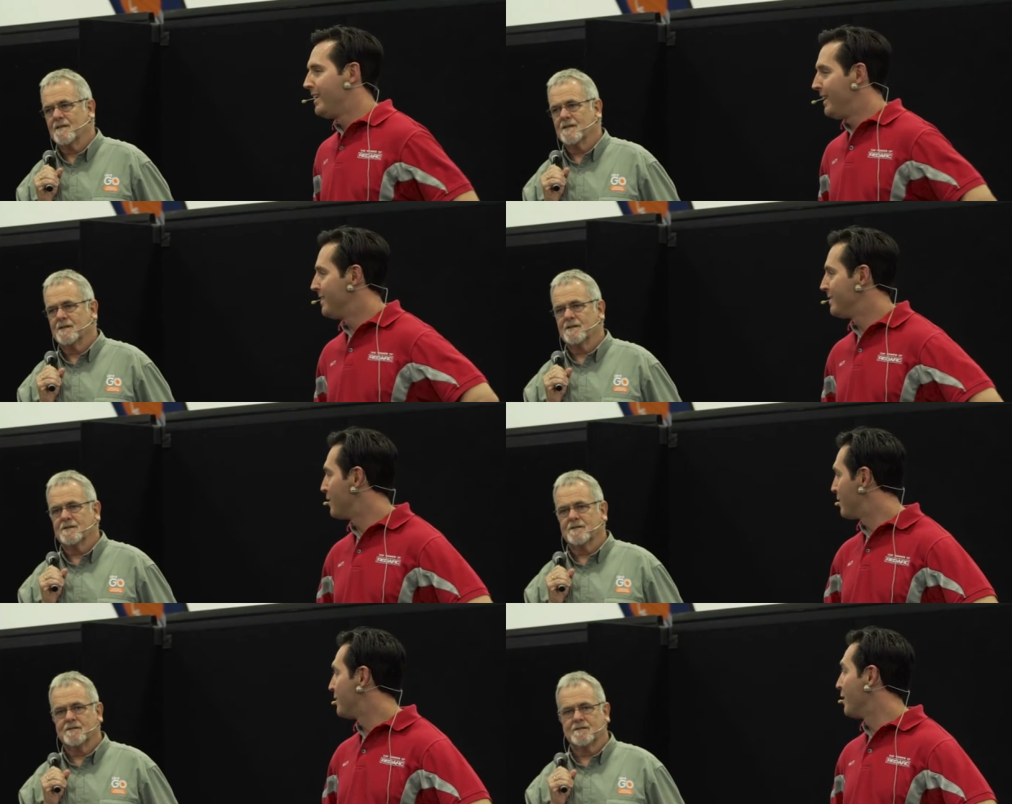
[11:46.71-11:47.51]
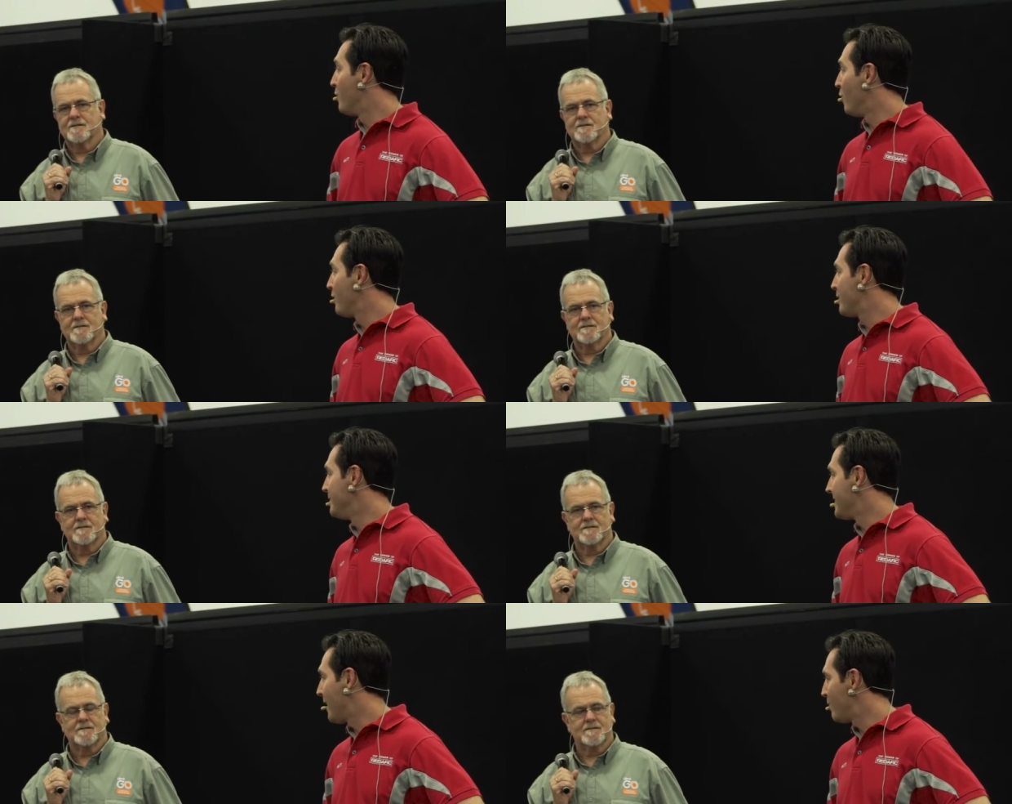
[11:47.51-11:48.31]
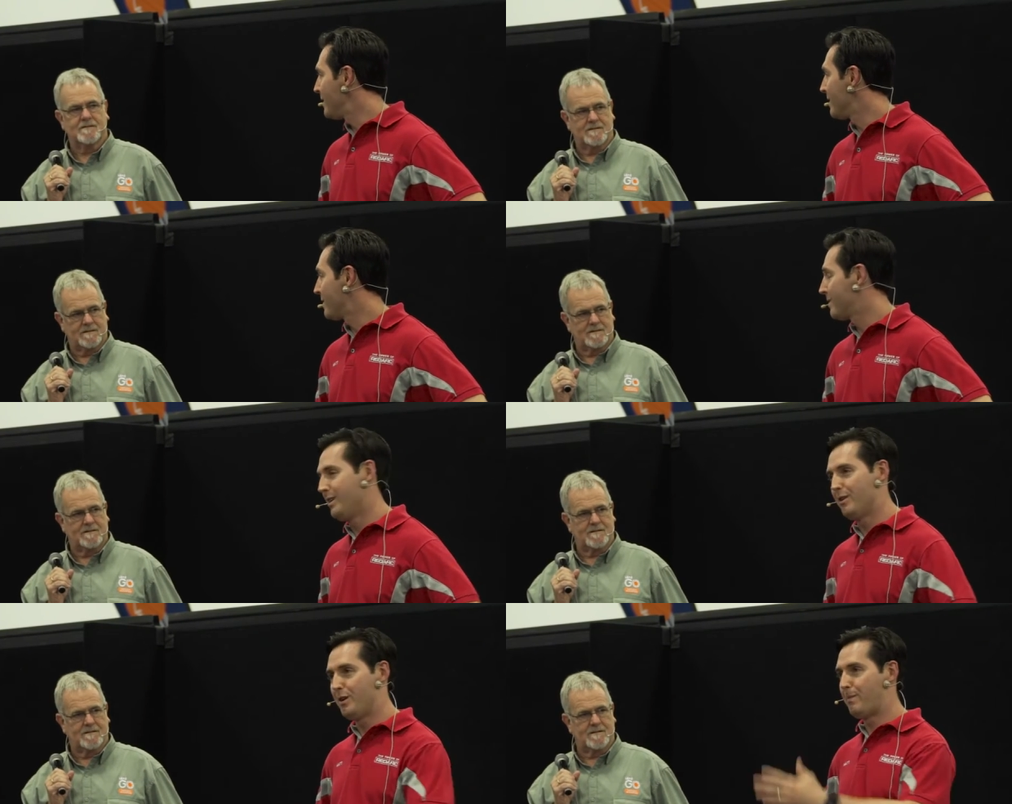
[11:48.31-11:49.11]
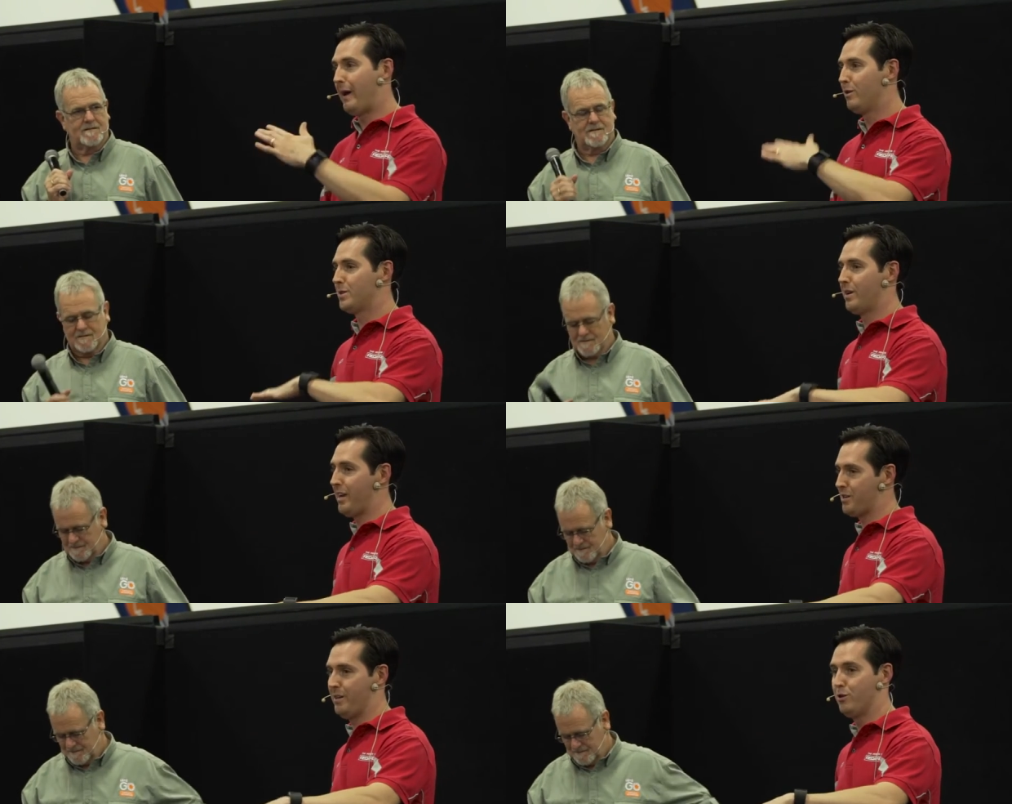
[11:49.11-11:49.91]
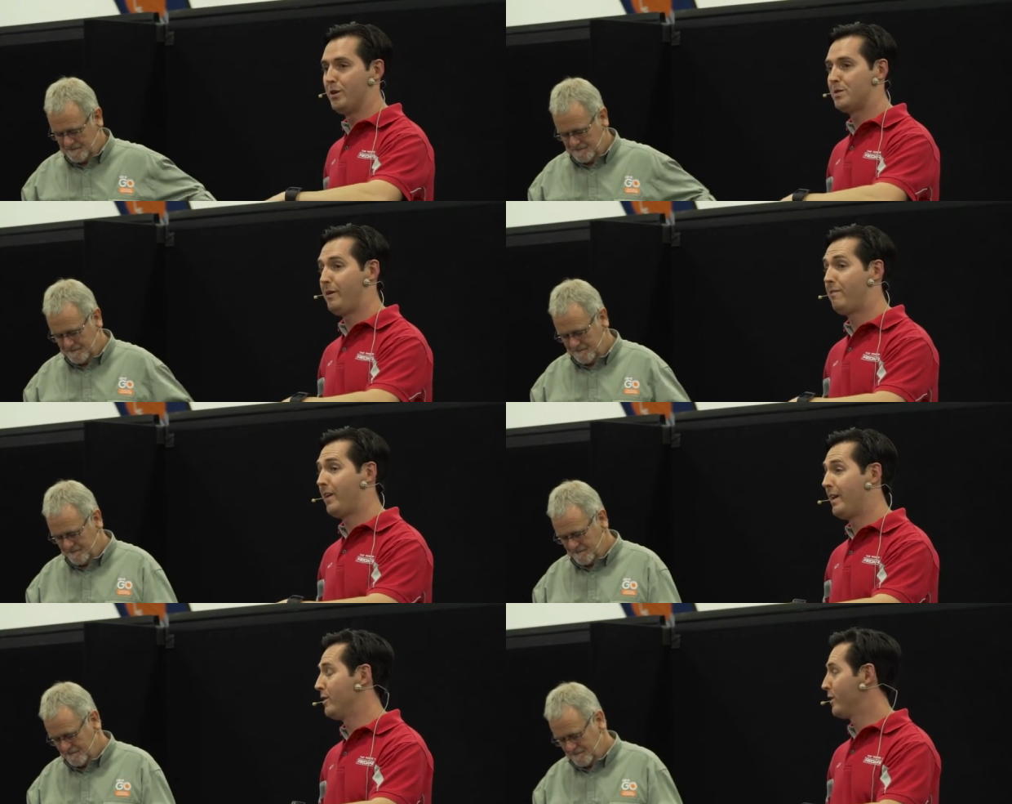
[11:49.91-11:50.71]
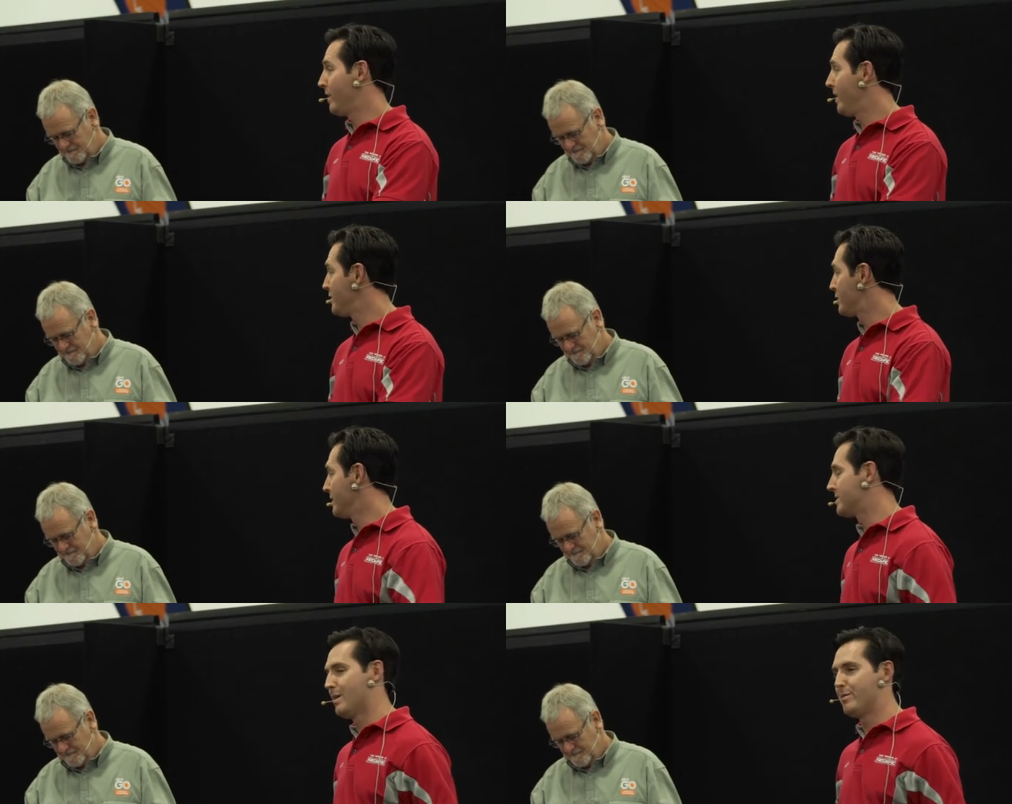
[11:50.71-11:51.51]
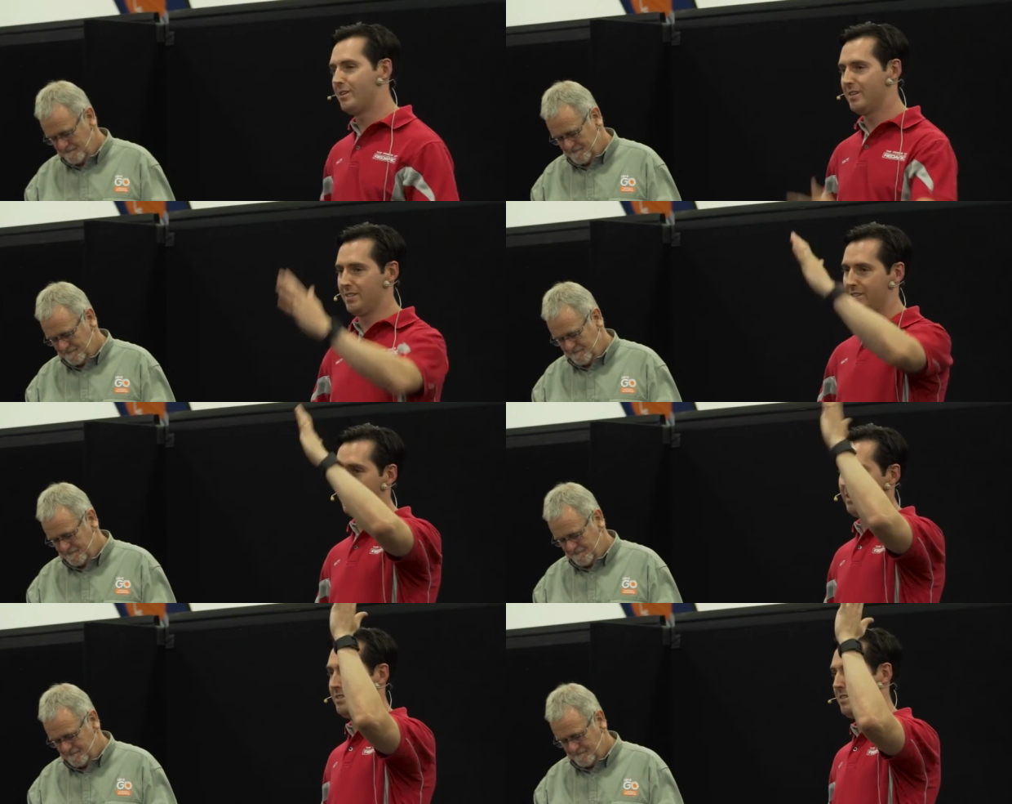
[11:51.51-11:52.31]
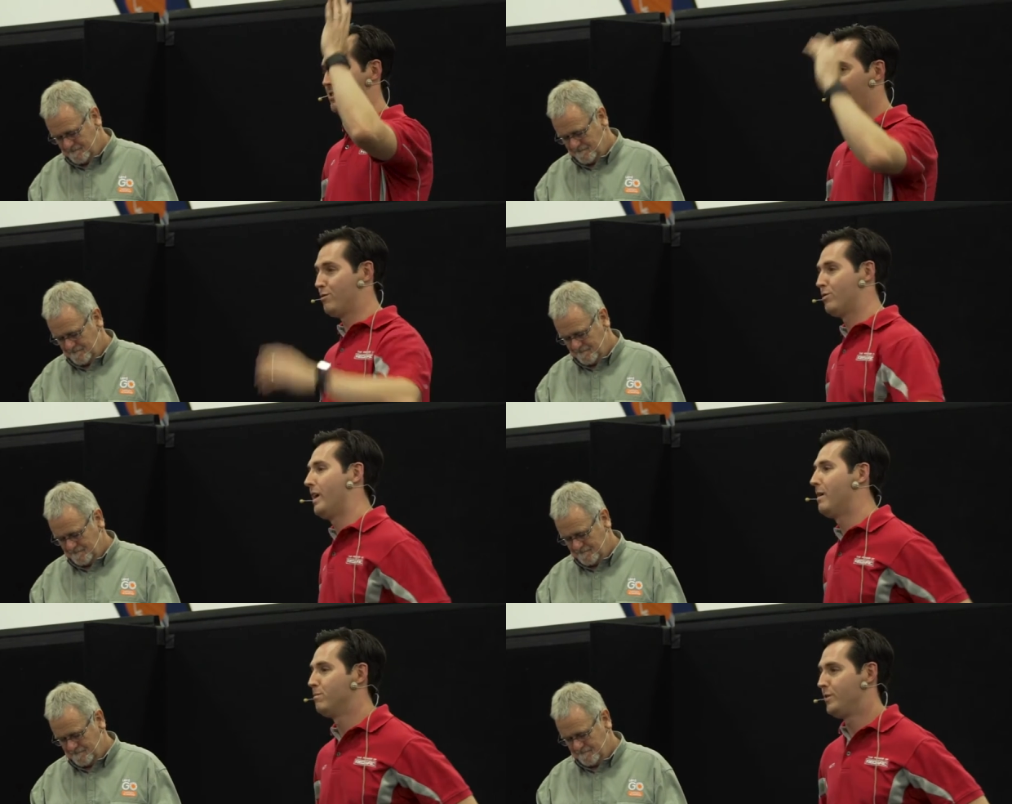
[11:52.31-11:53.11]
Speaker 1: in the north in Darwin, uh, your, your, panels could actually almost be flat on the ground during summer because the sun is literally um,